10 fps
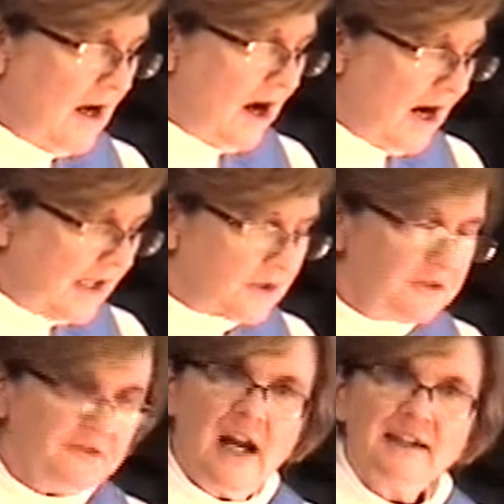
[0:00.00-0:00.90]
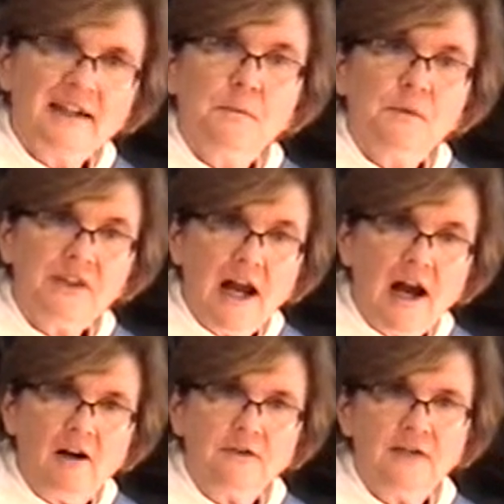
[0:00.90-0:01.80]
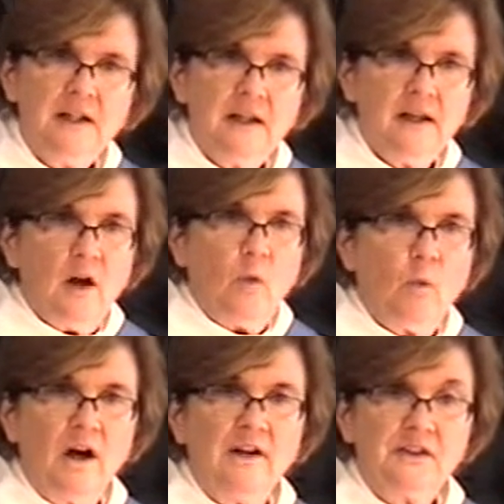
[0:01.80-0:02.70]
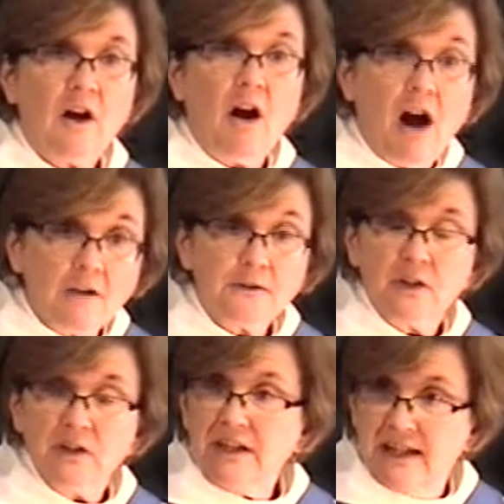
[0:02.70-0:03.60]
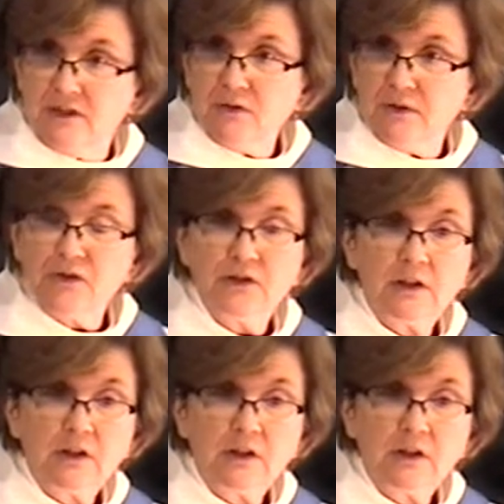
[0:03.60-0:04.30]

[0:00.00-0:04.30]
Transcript: Otto Frank himself was offered entrance to